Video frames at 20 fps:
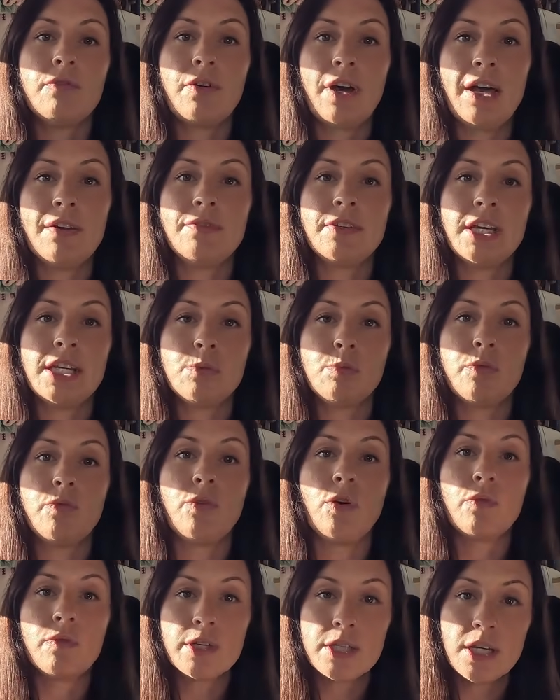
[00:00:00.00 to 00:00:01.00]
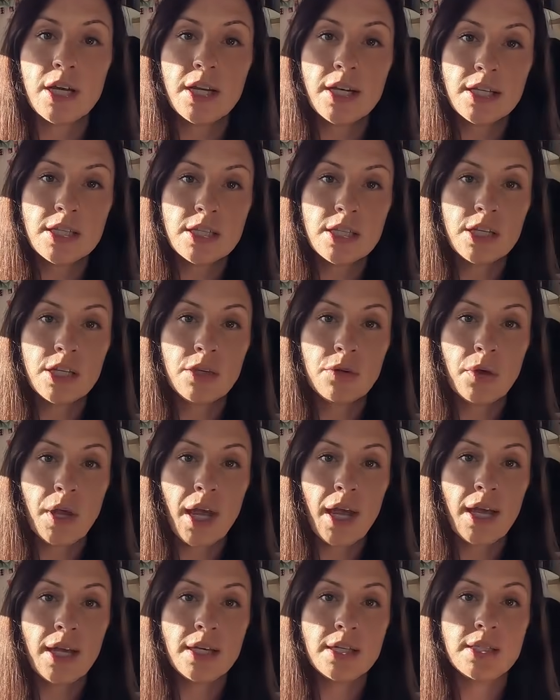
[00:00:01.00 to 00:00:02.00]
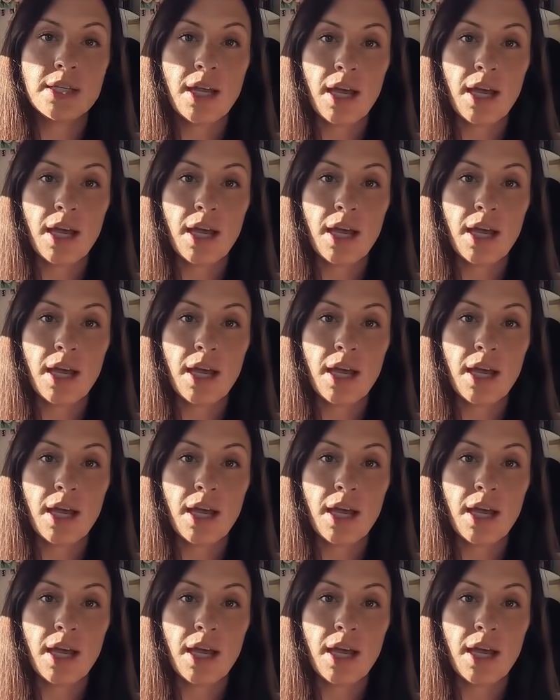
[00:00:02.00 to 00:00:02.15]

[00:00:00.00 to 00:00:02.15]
5 days before returning to the UK to